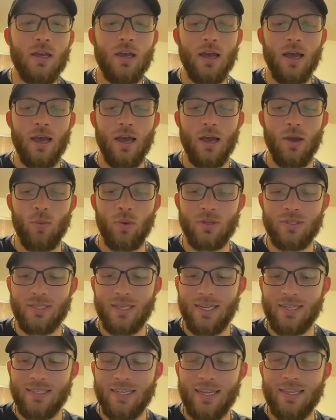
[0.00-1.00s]
once
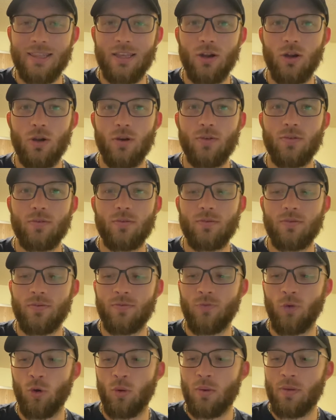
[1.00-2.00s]
they take their
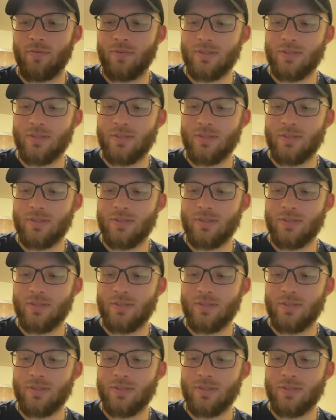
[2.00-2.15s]
formative